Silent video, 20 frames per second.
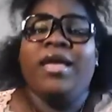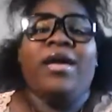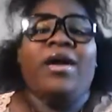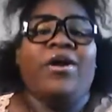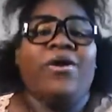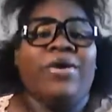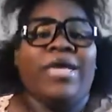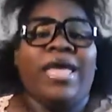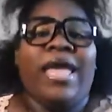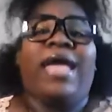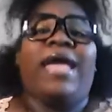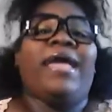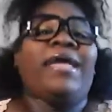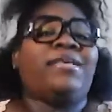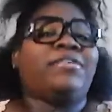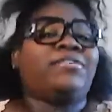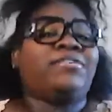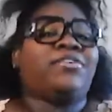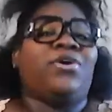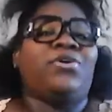
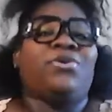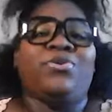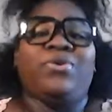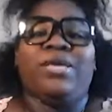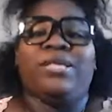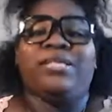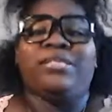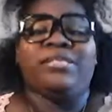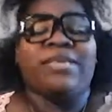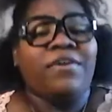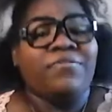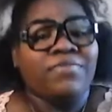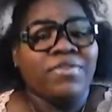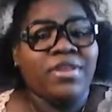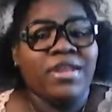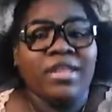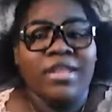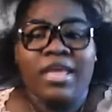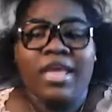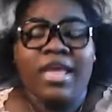Okay, so you can
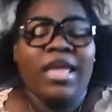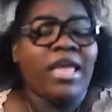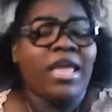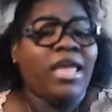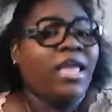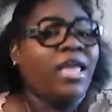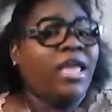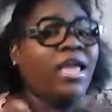definitely